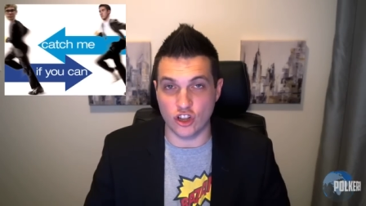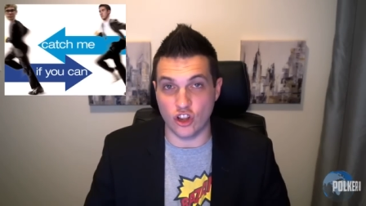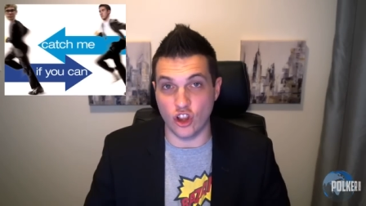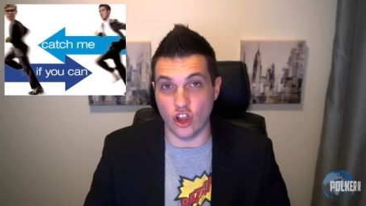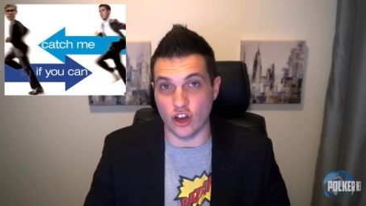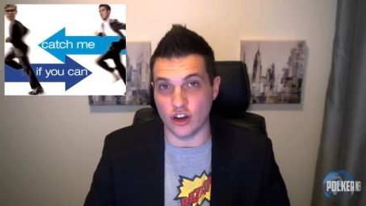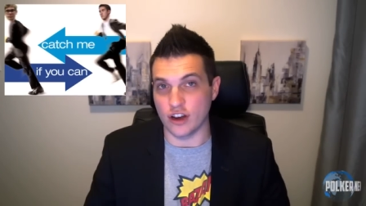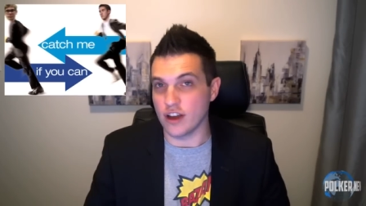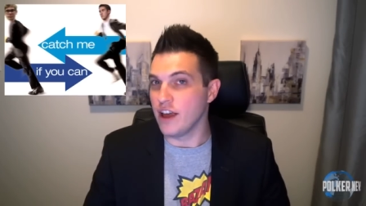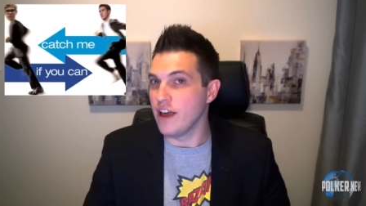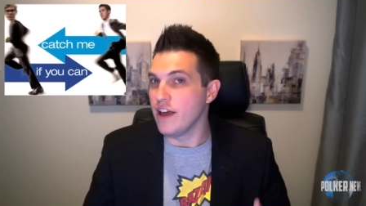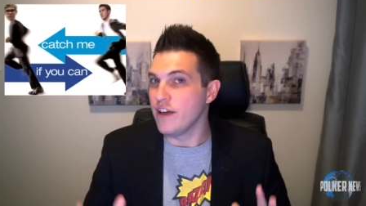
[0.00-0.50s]

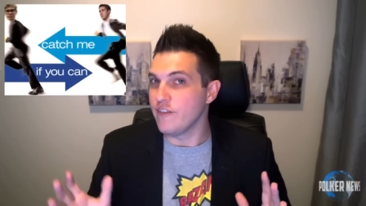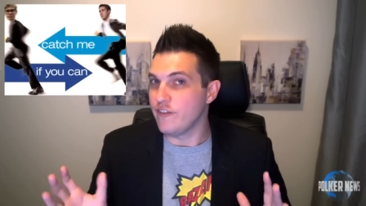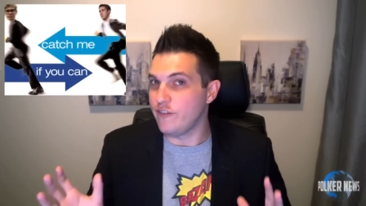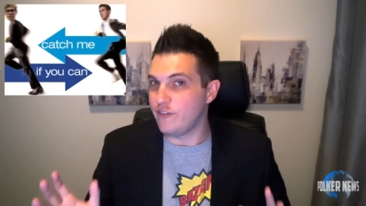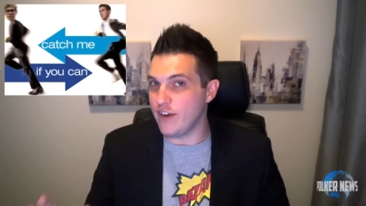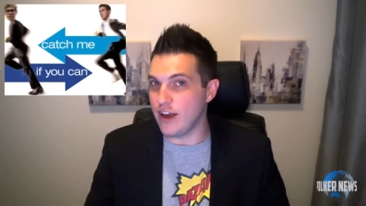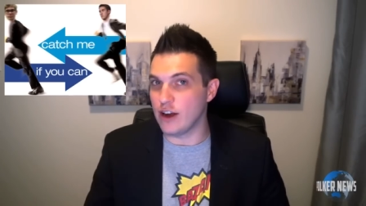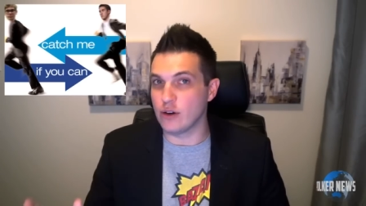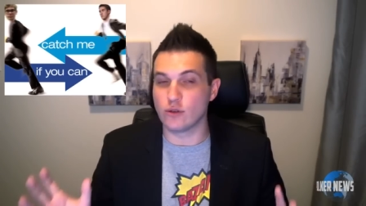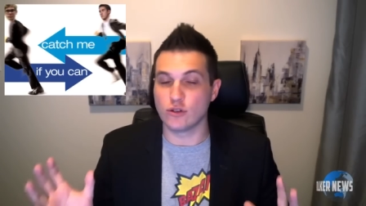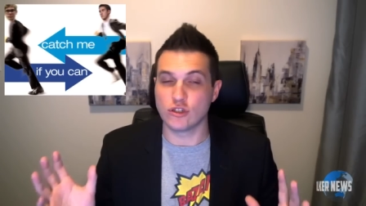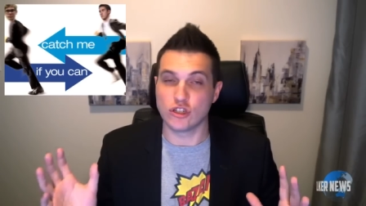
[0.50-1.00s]
Look,
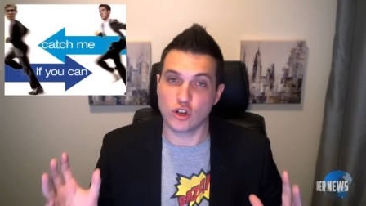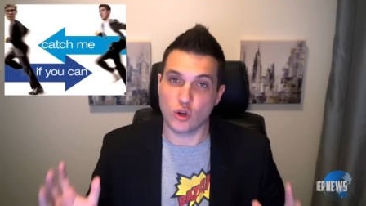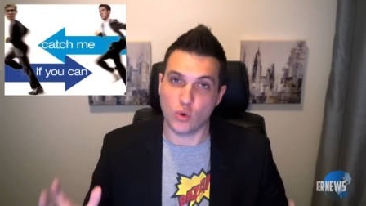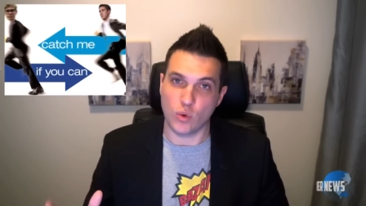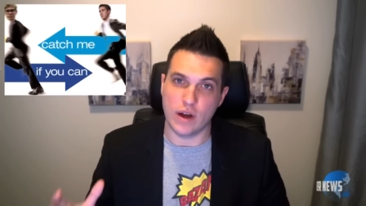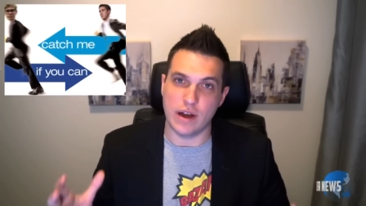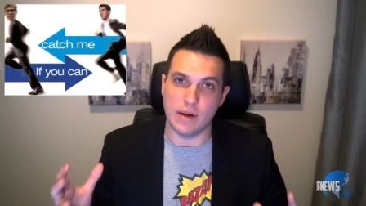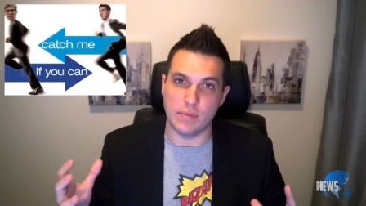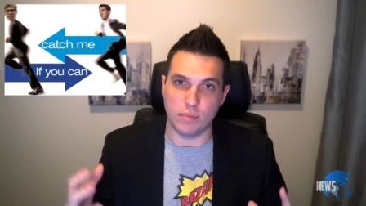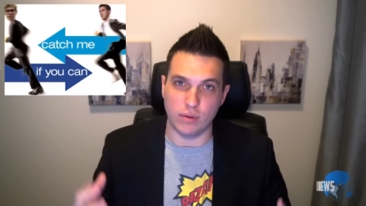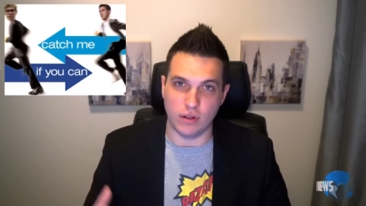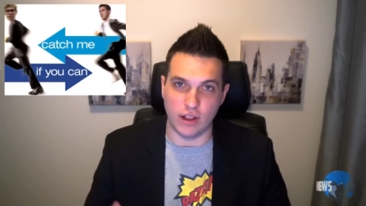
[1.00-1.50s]
Fedor is a
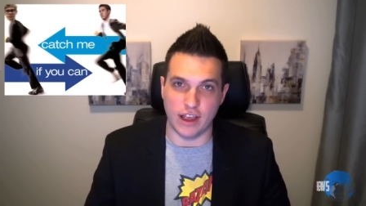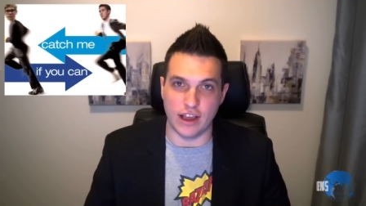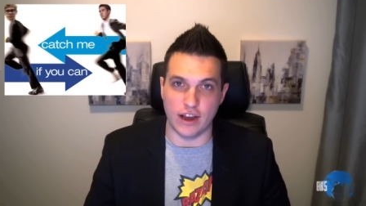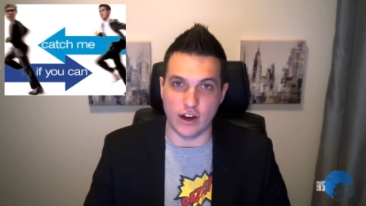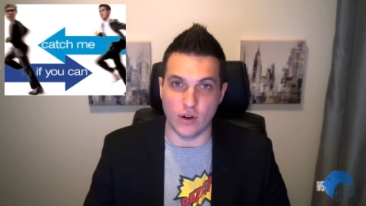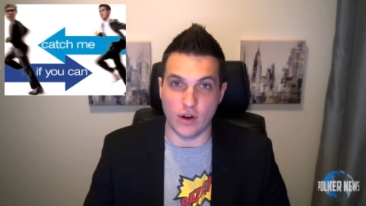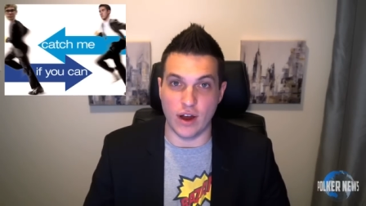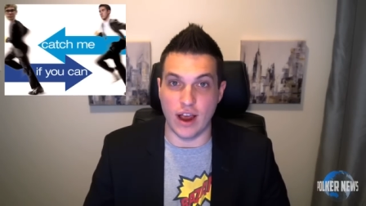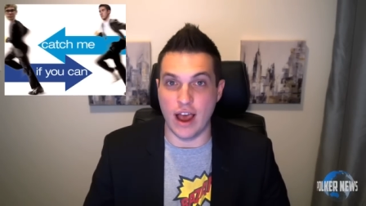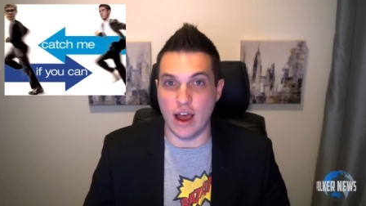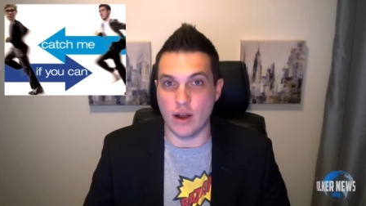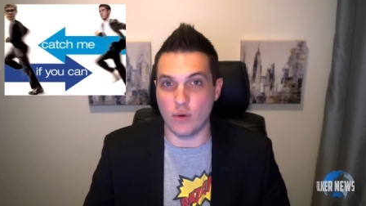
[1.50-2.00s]
great
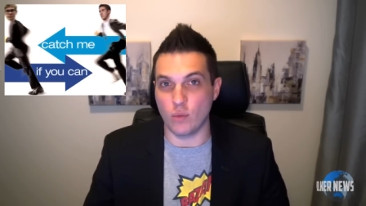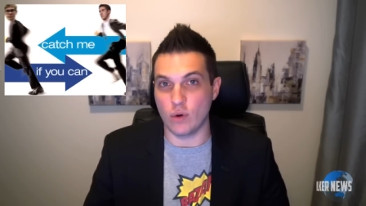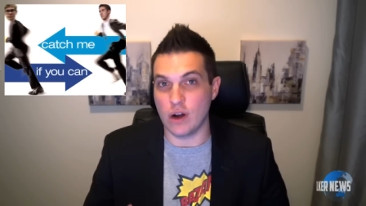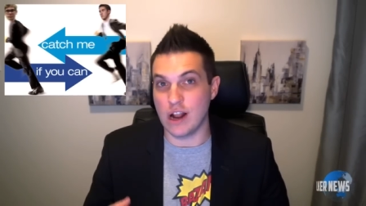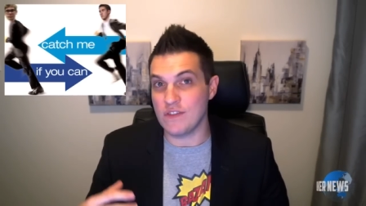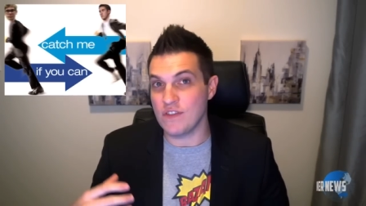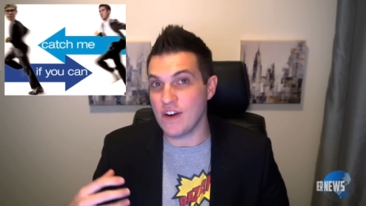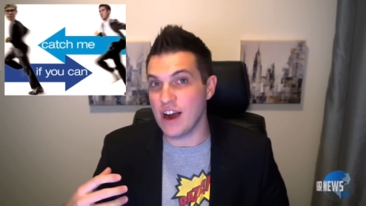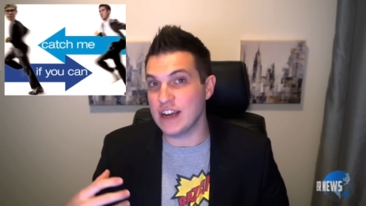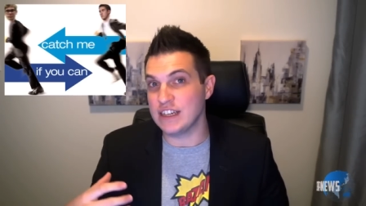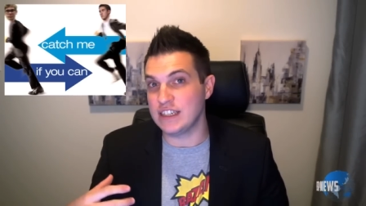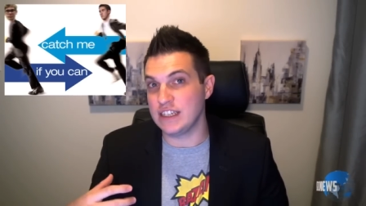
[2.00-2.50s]
player, and
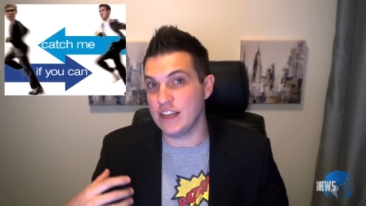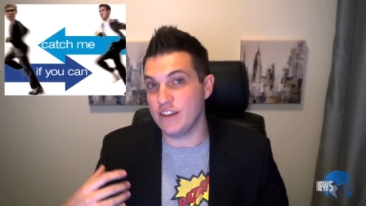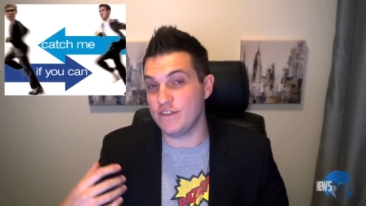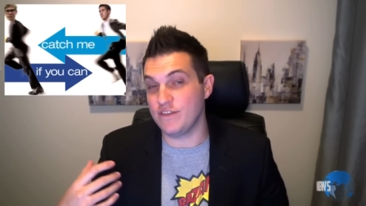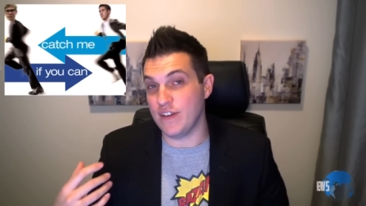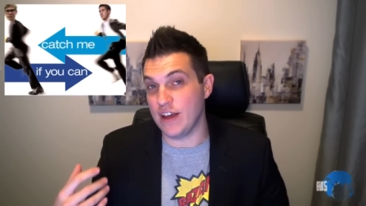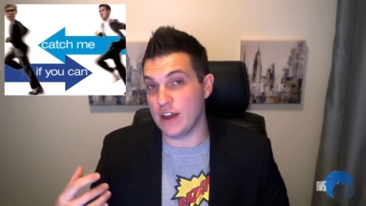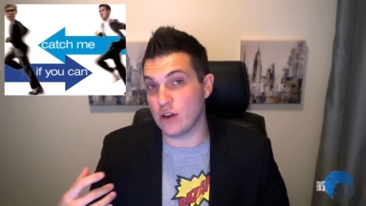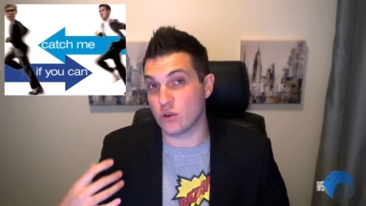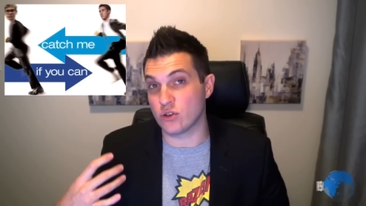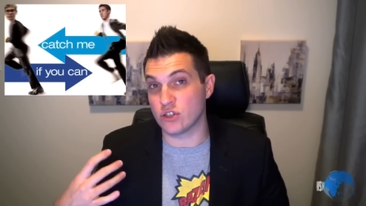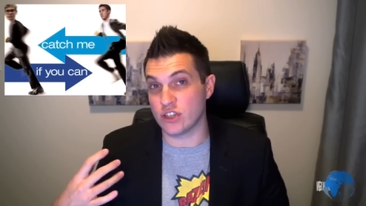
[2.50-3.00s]
whenever I see
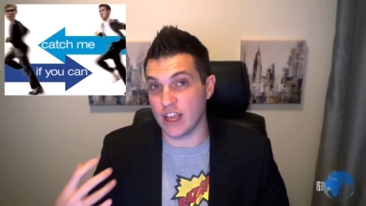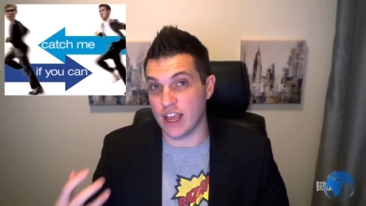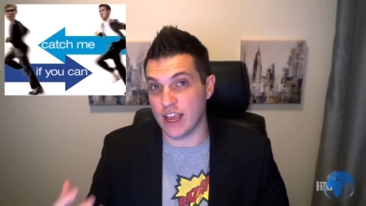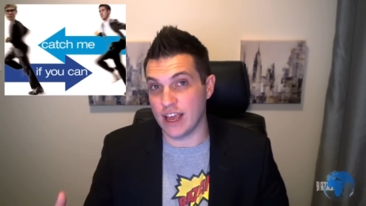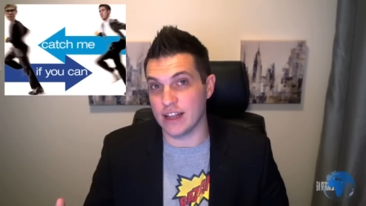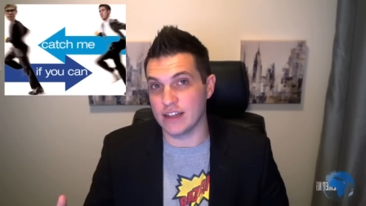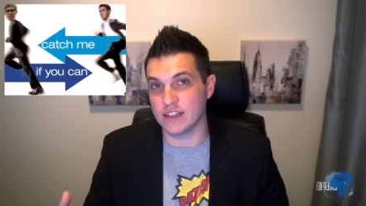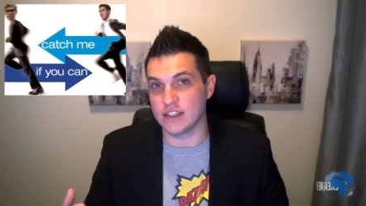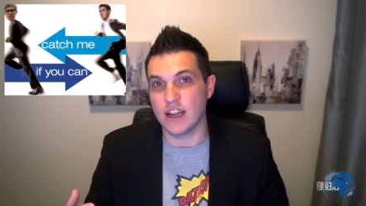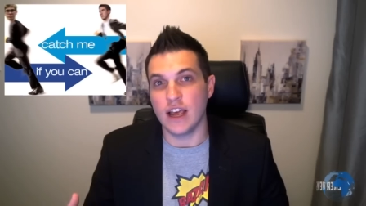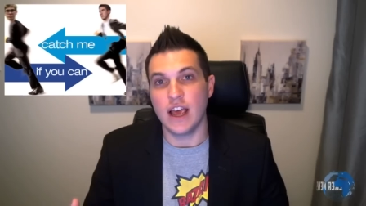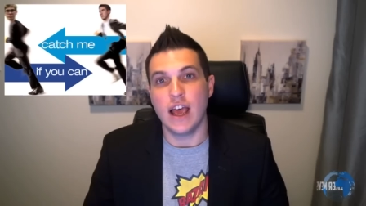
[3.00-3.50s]
Fedor's
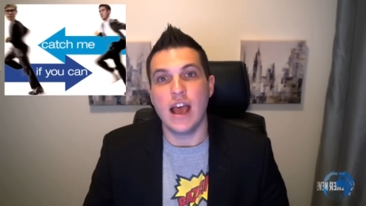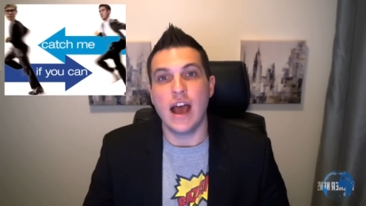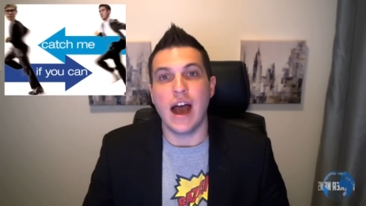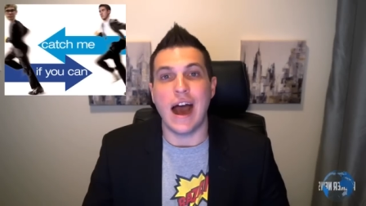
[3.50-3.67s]
hands,